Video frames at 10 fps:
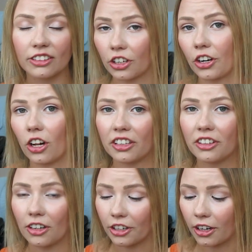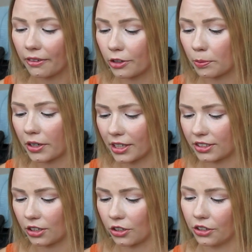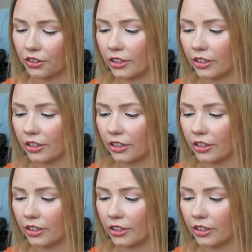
Not all of their products are good.